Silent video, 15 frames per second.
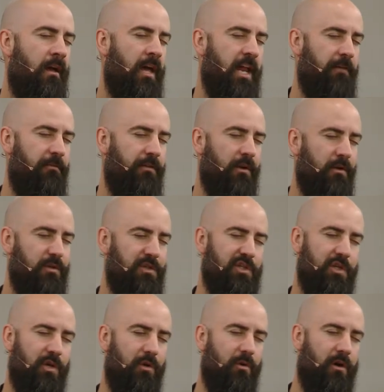And for those
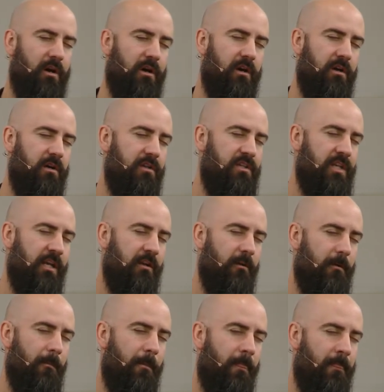who are
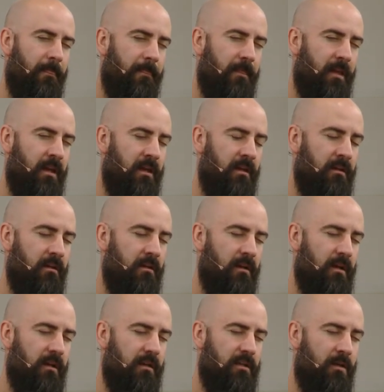single and
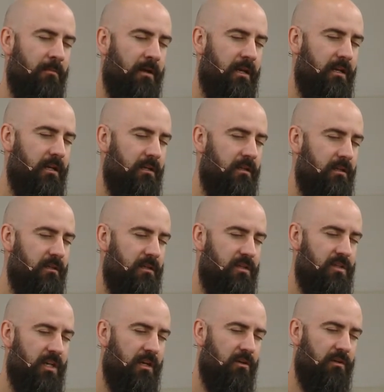uh, committed to
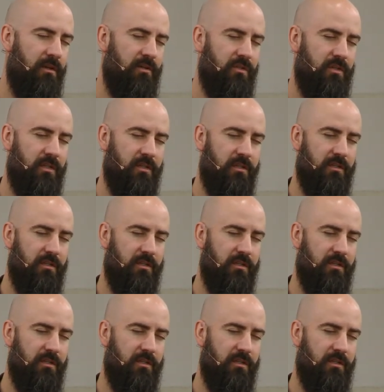singleness and